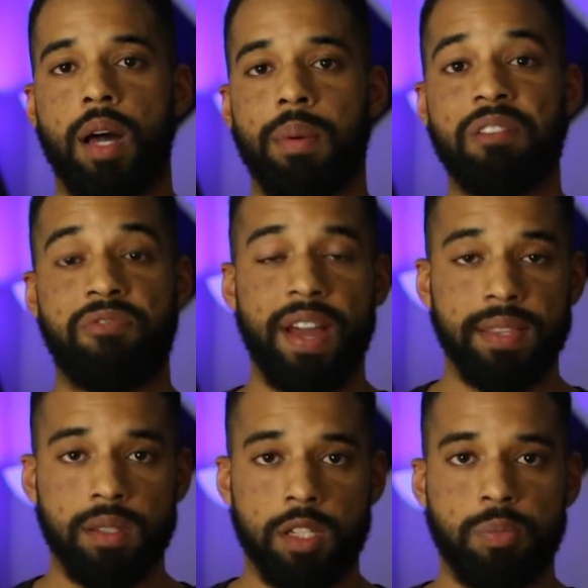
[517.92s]
event,
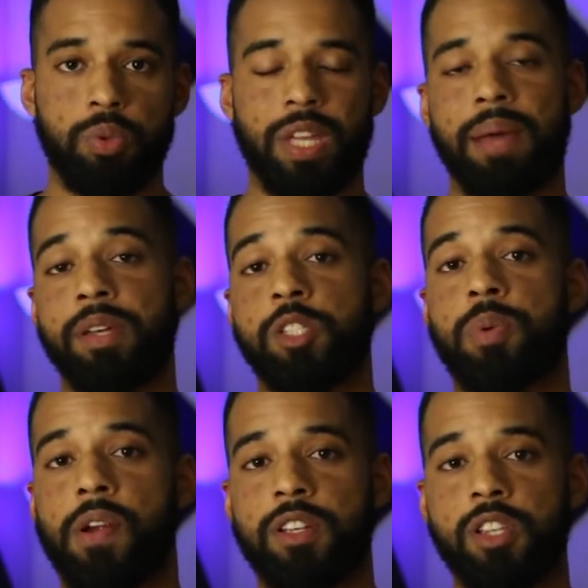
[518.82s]
this bootcamp
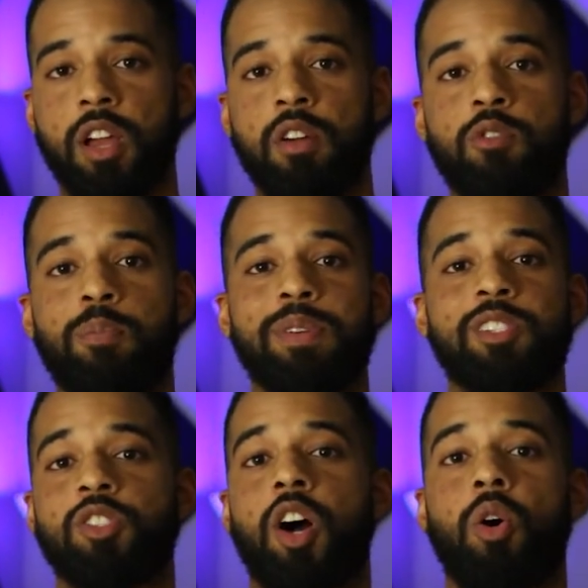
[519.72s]
experience for
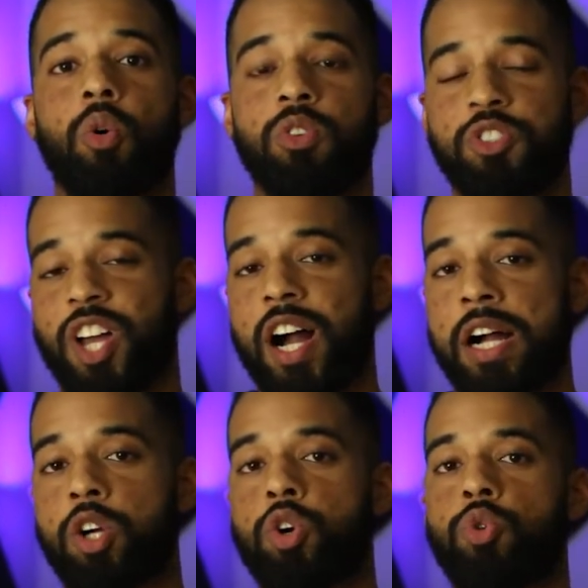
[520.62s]
business owners
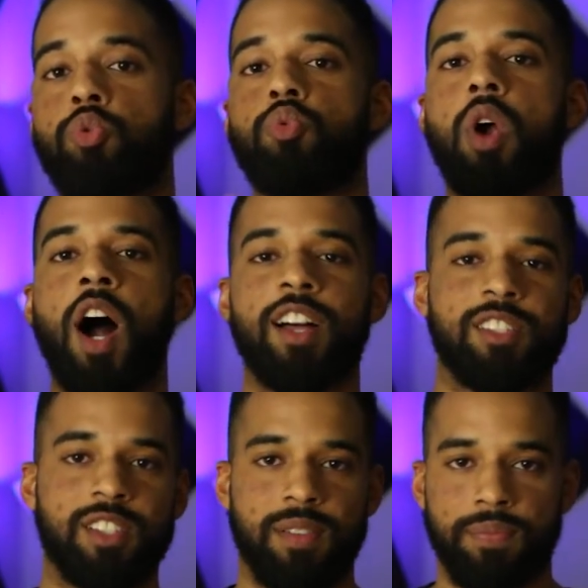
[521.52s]

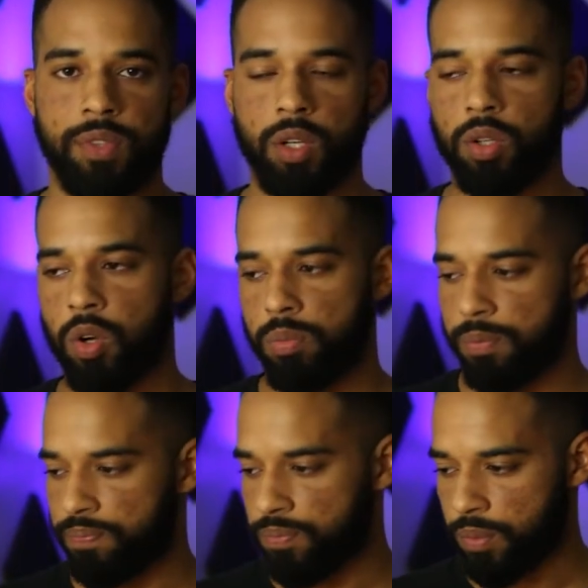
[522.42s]
across the globe,
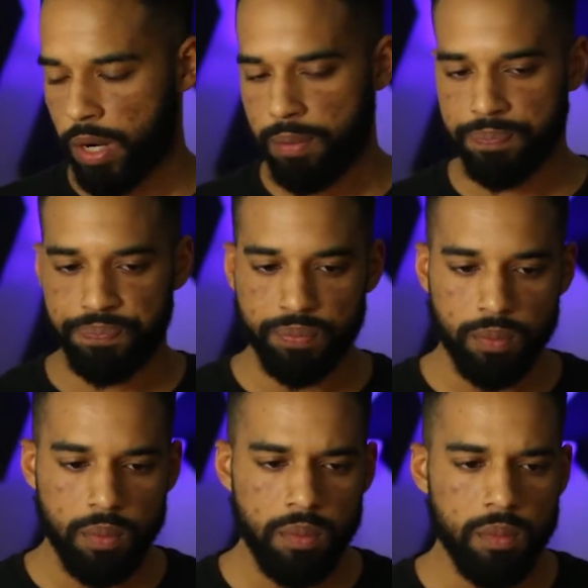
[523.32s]
right?
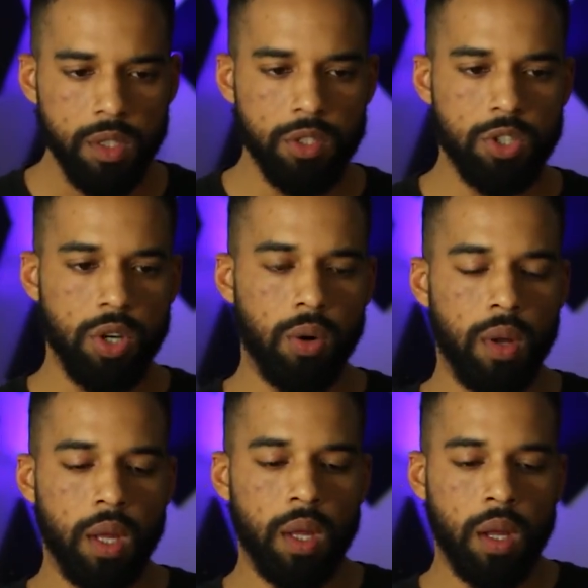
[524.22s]
So
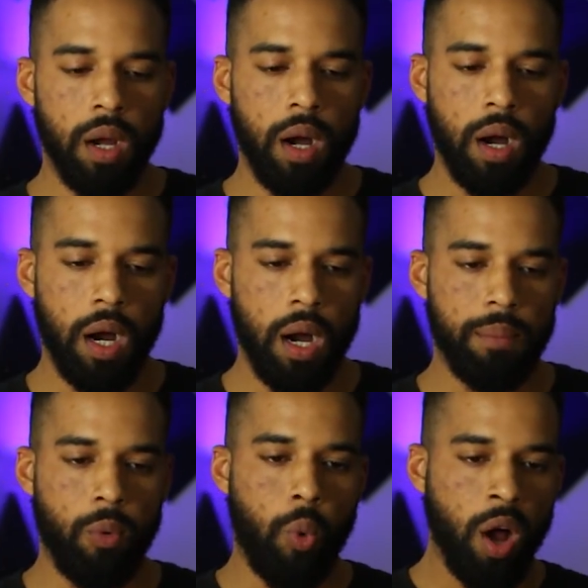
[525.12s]

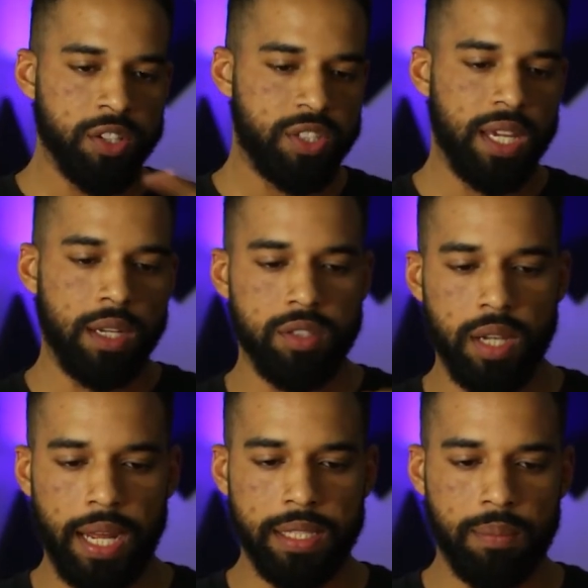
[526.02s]
once they get into the
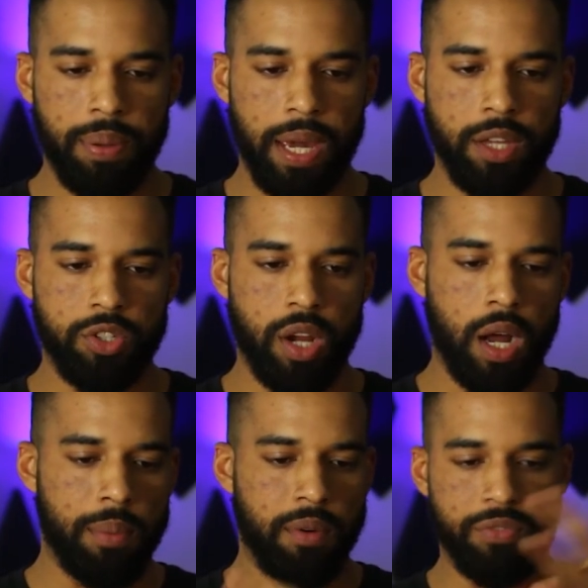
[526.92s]
landing page,
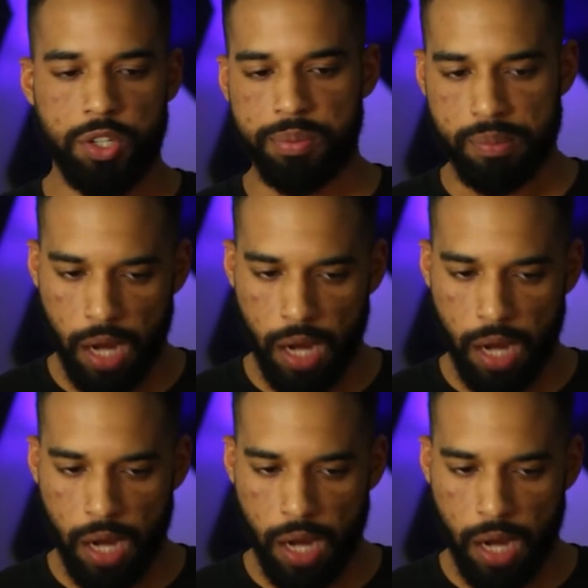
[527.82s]
there's some